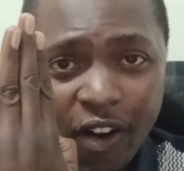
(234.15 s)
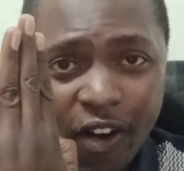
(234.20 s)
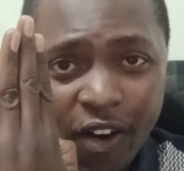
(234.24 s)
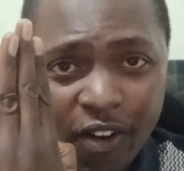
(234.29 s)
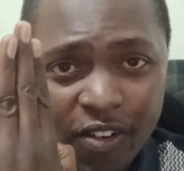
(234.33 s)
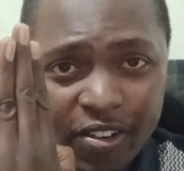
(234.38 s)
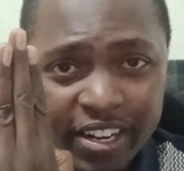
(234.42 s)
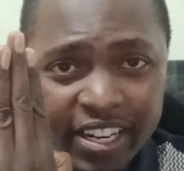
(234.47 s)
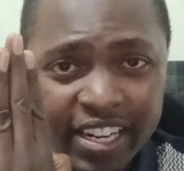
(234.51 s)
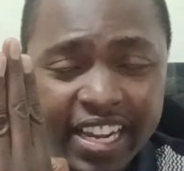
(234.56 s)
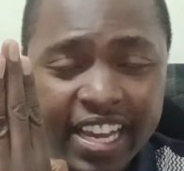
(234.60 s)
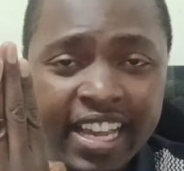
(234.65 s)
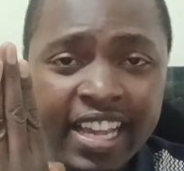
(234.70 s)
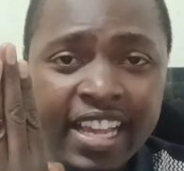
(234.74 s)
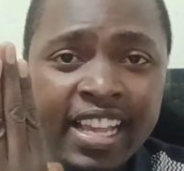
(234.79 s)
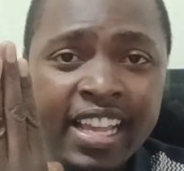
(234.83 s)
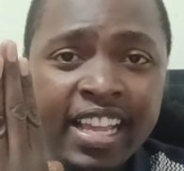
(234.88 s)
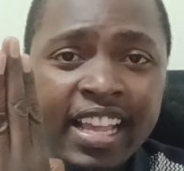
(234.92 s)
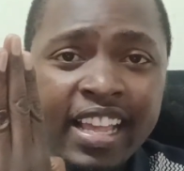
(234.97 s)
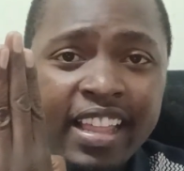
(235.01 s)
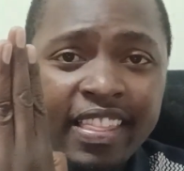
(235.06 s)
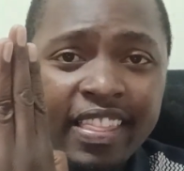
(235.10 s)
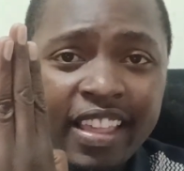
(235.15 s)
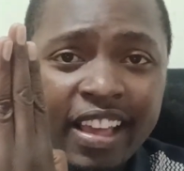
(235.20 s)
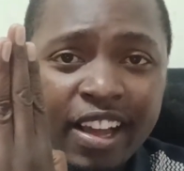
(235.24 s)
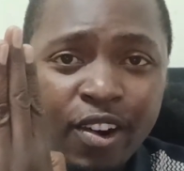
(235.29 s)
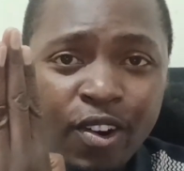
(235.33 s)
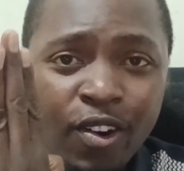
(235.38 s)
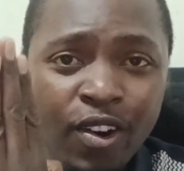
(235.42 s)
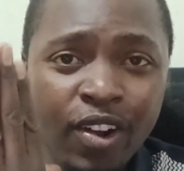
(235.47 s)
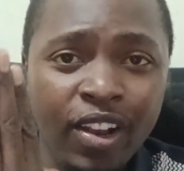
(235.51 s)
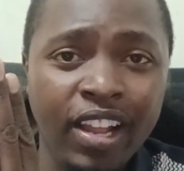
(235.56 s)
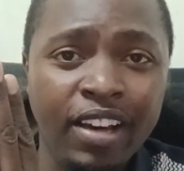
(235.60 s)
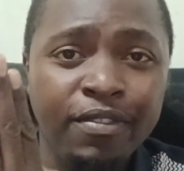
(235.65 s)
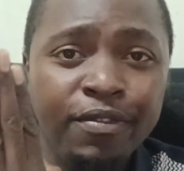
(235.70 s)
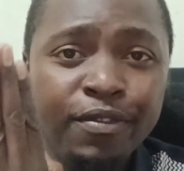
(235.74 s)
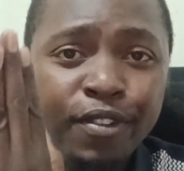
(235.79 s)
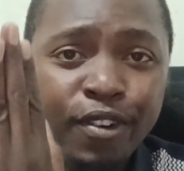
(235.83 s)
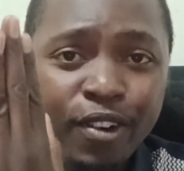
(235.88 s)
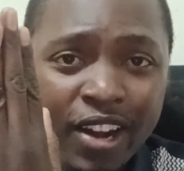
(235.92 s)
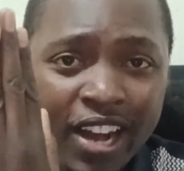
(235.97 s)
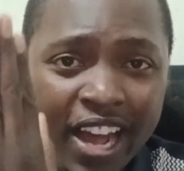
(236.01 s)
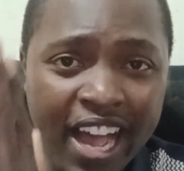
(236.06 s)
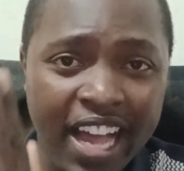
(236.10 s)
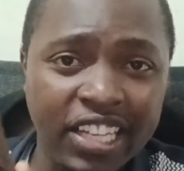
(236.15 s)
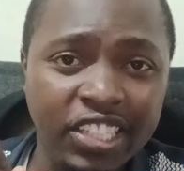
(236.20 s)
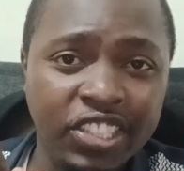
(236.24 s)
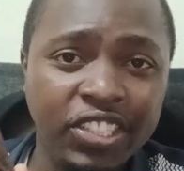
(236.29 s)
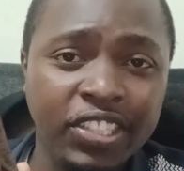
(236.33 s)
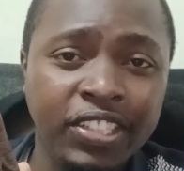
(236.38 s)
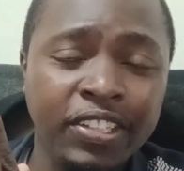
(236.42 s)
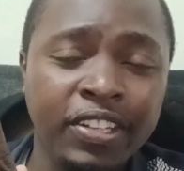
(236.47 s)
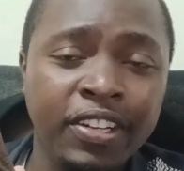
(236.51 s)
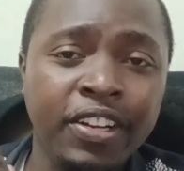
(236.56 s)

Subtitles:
on the column for cash.